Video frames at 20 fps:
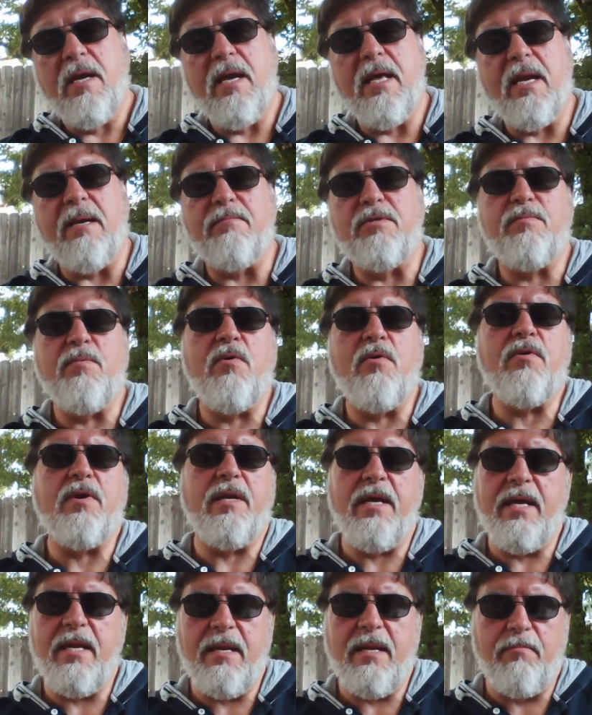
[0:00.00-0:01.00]
And I'm
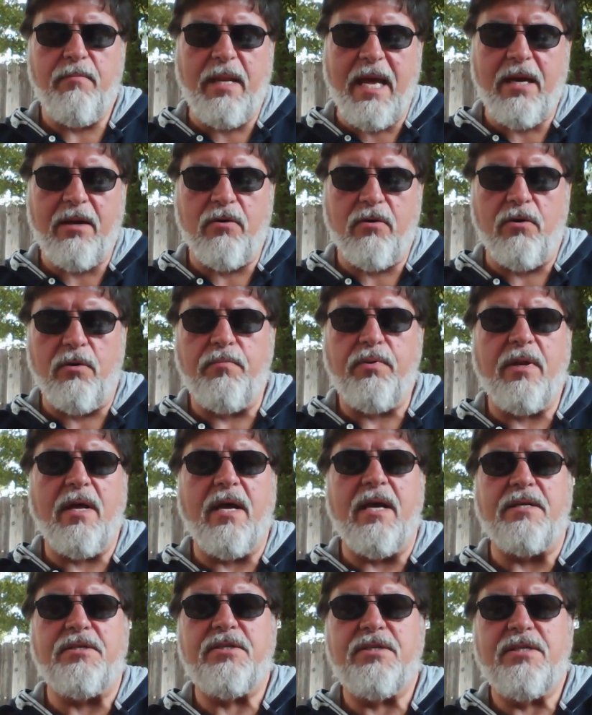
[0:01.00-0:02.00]
smoking in it Black Gold
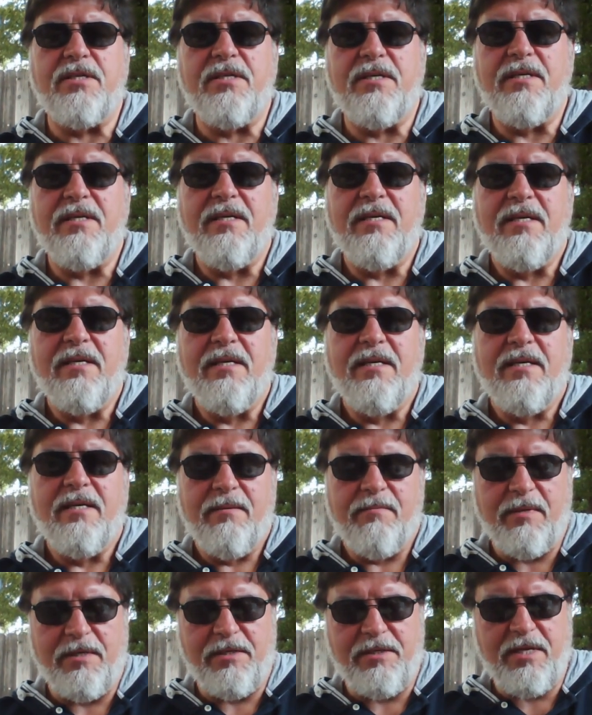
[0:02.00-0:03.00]
Plus,
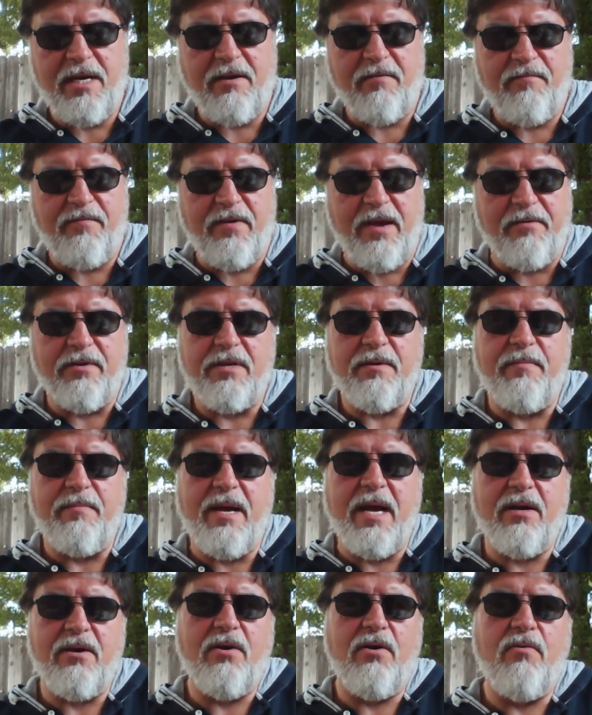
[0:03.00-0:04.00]
my second favorite
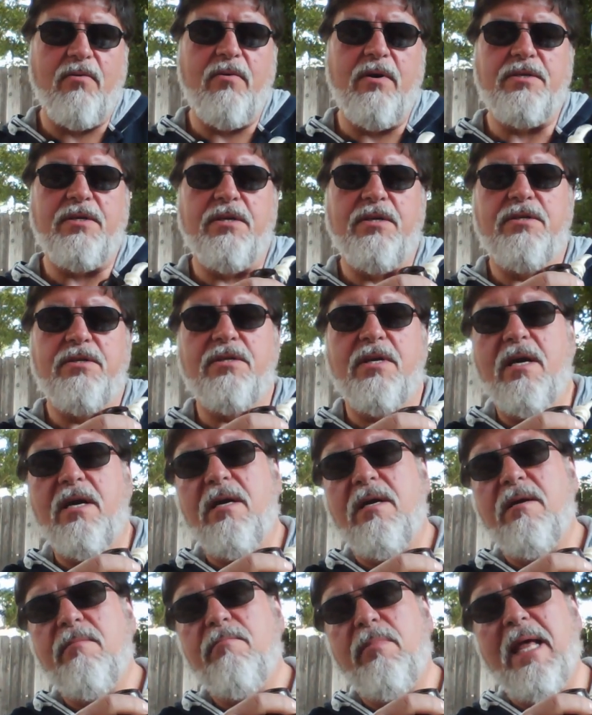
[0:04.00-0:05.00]
tobacco, which is
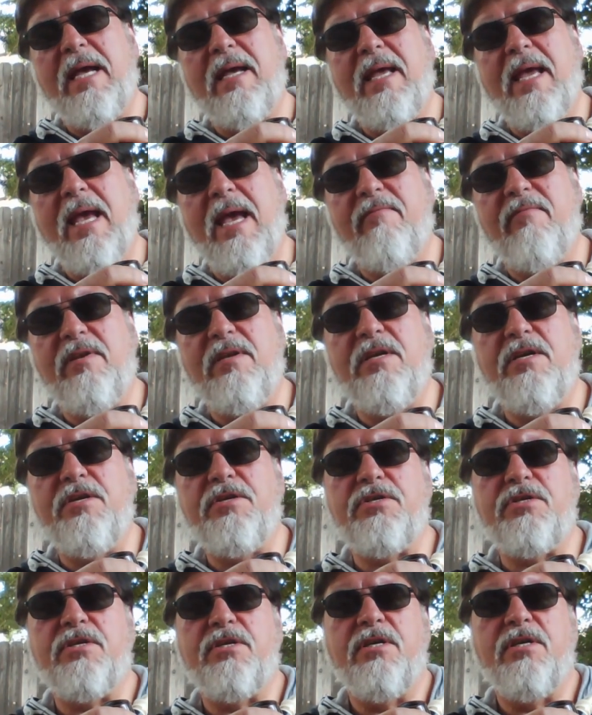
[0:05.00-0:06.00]
Black
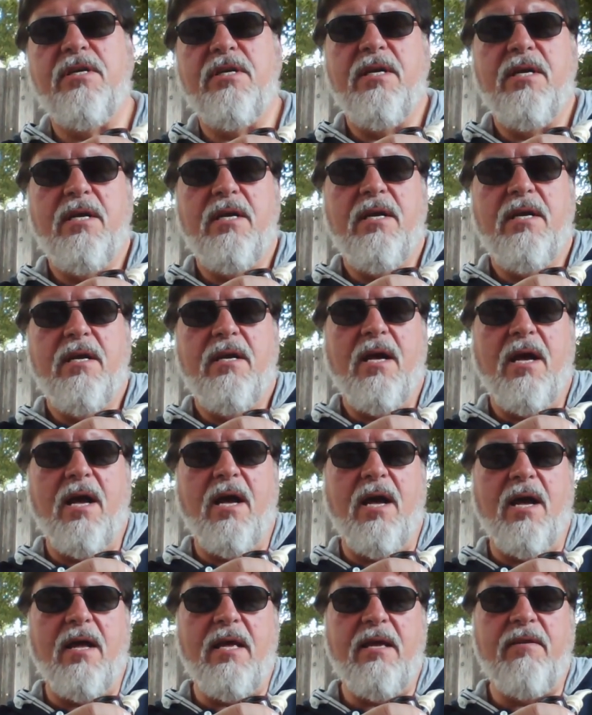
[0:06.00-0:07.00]
Cavendish
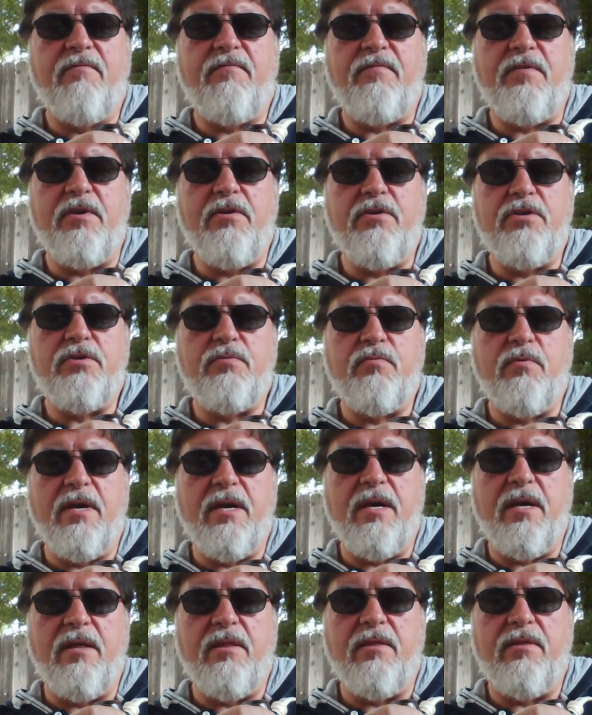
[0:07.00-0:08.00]
infused
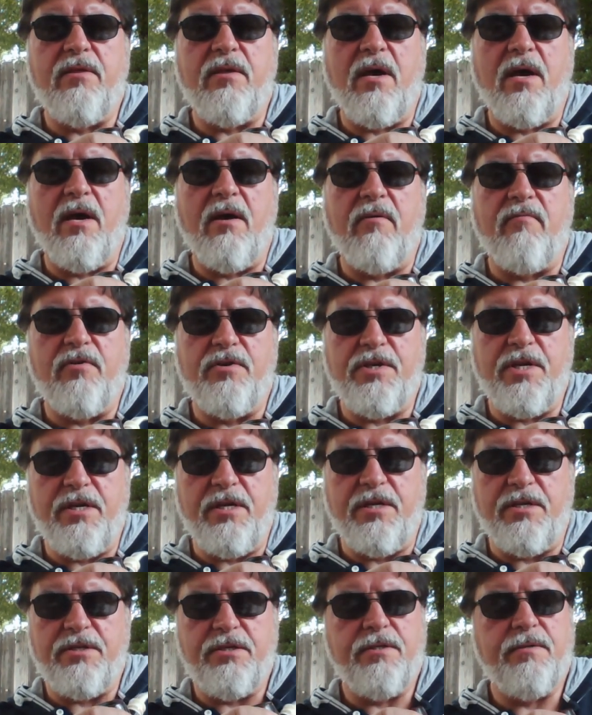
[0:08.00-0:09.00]
with
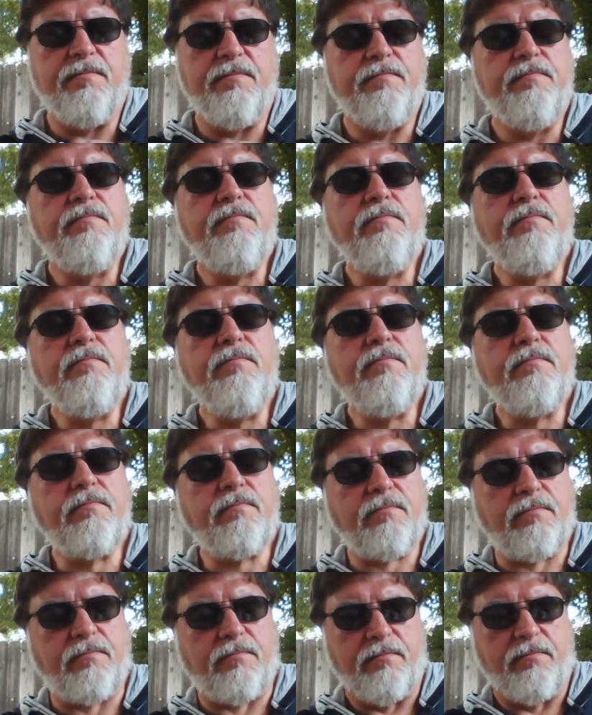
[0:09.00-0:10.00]
Virginias.
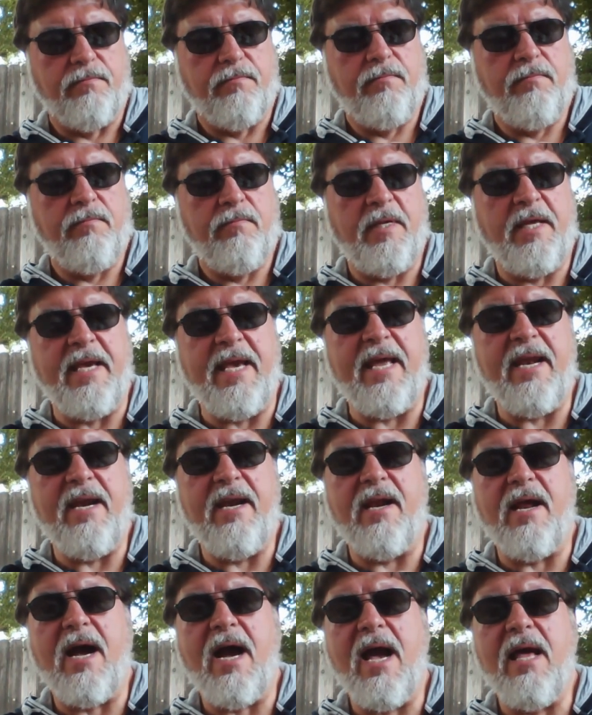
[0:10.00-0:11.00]
You get
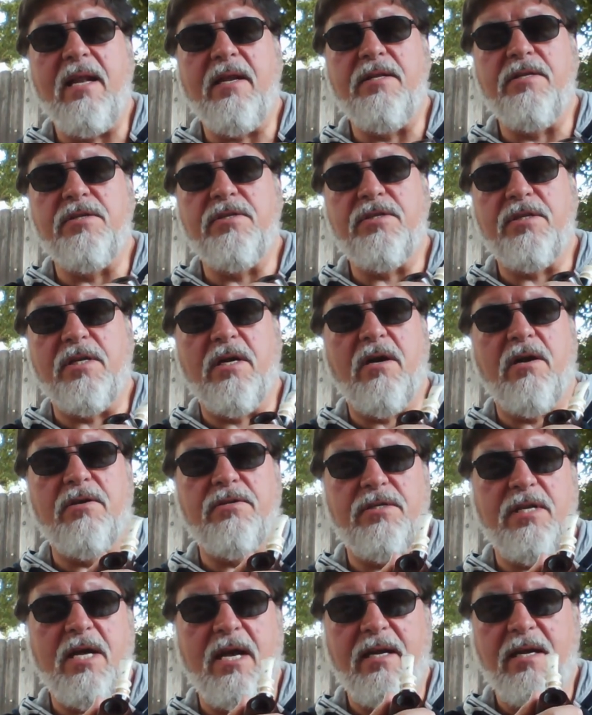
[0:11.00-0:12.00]
it at
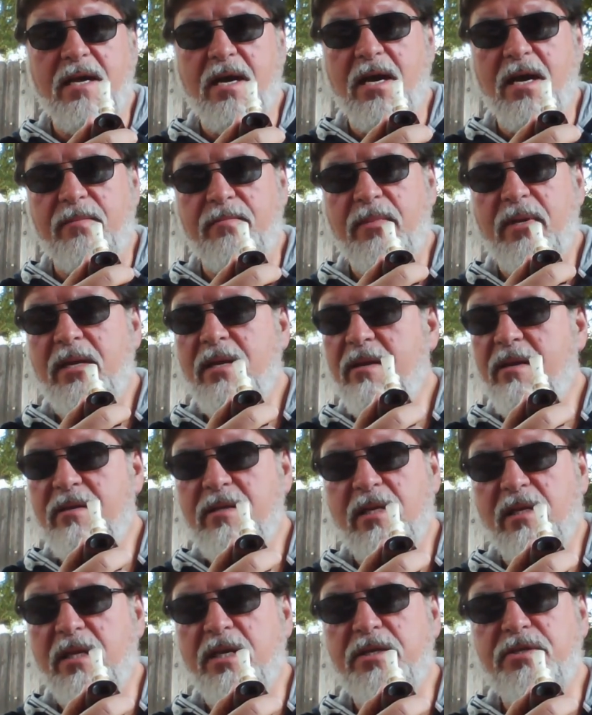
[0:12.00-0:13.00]
highlandscigars.com.
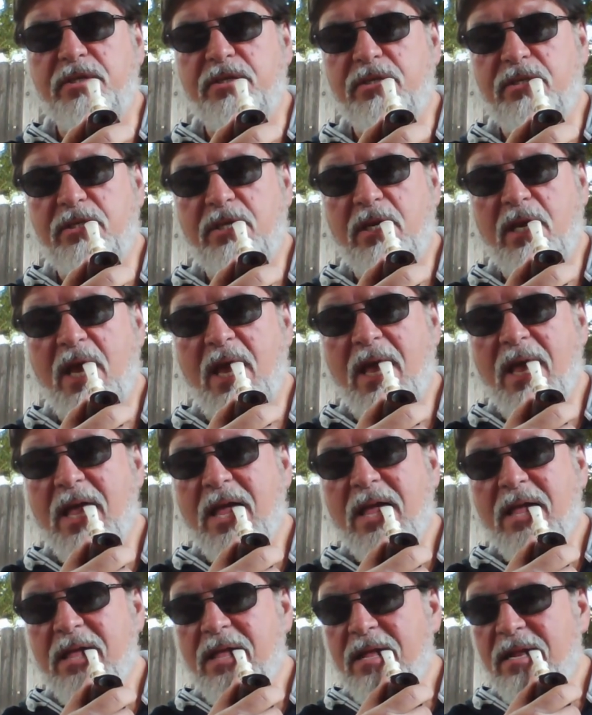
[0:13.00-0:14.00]
Delicious.
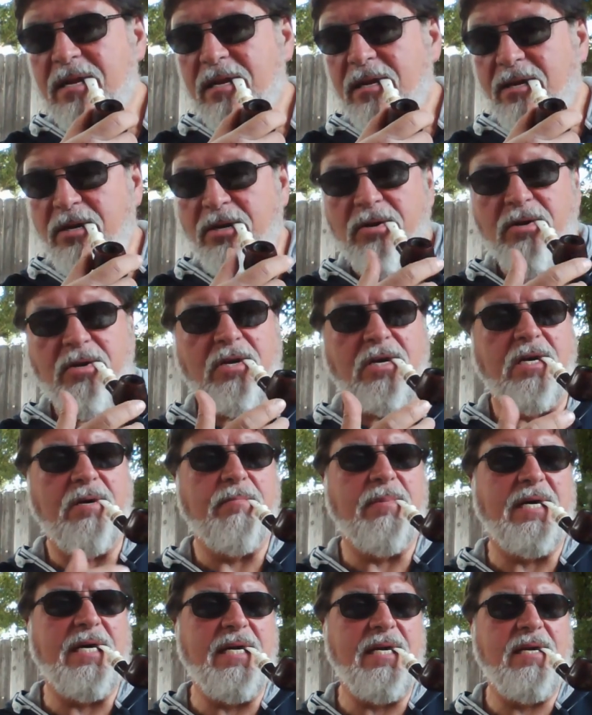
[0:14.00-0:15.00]
No
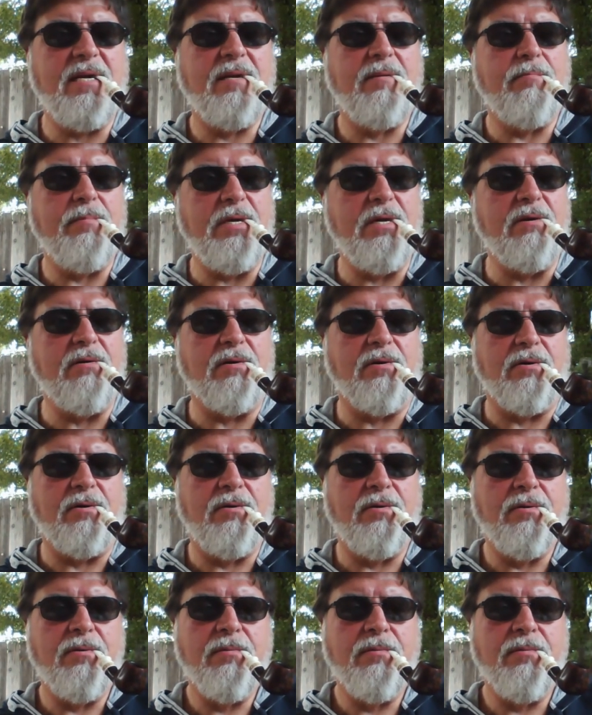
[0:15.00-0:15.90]
tongue bite. Beautiful.